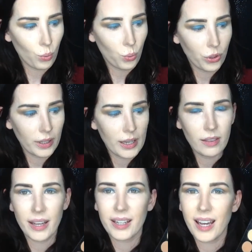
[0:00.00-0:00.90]
really
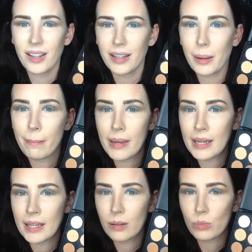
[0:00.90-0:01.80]
like kind of like a
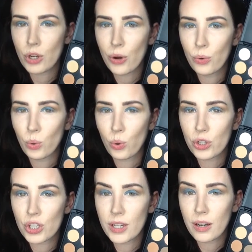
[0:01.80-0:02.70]
medium tone orangey